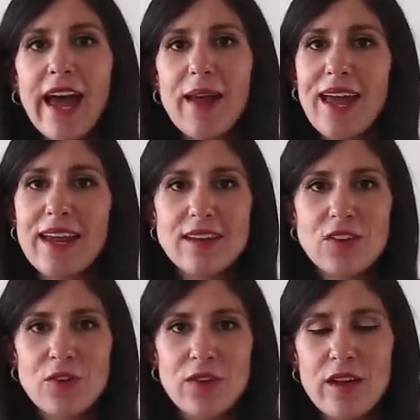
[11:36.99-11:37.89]
uh,
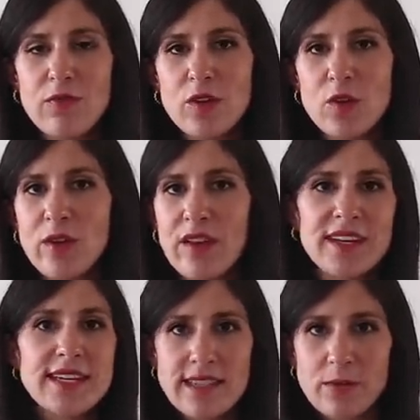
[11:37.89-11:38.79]
and you know, if you
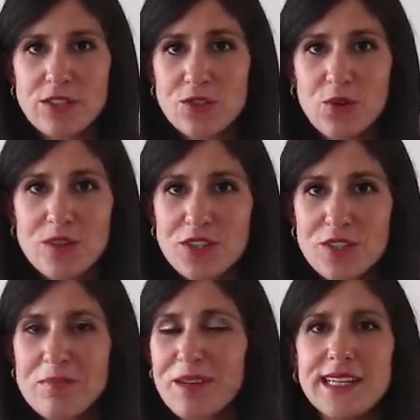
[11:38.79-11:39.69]
ever need someone to talk to,